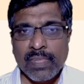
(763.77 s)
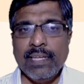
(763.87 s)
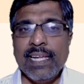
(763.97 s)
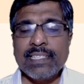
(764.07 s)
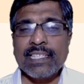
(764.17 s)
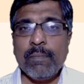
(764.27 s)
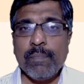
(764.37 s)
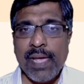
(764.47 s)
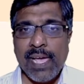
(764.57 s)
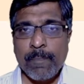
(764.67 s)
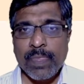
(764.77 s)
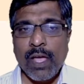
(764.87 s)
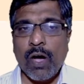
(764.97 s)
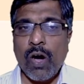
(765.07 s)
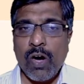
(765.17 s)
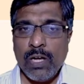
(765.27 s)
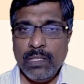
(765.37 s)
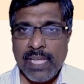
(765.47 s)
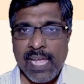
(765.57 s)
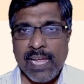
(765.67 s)
Let's compare all
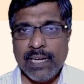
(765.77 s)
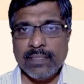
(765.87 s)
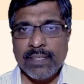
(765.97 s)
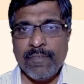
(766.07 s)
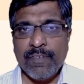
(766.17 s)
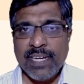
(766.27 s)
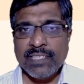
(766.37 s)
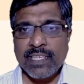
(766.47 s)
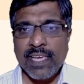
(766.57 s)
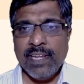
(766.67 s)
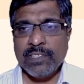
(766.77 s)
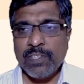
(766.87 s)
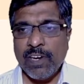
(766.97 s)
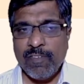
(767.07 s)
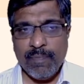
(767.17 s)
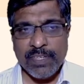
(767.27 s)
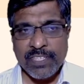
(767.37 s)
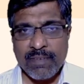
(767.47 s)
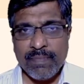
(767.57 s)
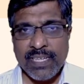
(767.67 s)
the different scales of
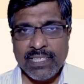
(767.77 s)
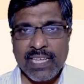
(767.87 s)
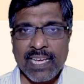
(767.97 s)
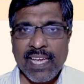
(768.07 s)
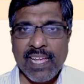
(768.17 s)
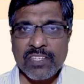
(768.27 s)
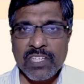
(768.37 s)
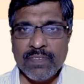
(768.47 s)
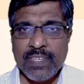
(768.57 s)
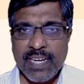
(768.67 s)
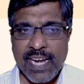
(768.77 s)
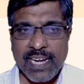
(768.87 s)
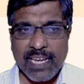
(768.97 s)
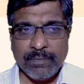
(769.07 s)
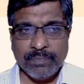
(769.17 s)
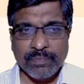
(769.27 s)
measurements against our data.